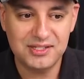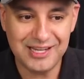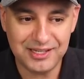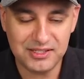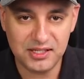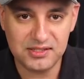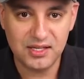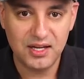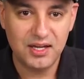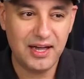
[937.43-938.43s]

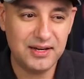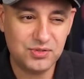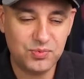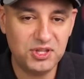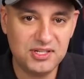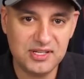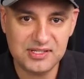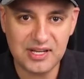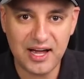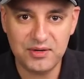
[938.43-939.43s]
techniques, and it's really
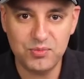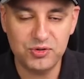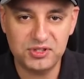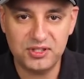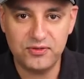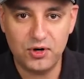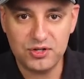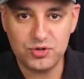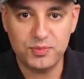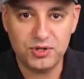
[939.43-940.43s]
designed mostly for
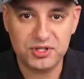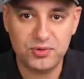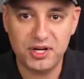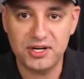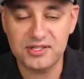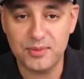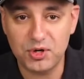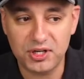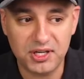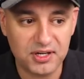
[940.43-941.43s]
entrepreneurs, creators, and
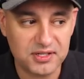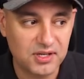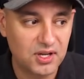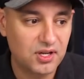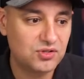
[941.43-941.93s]
marketers.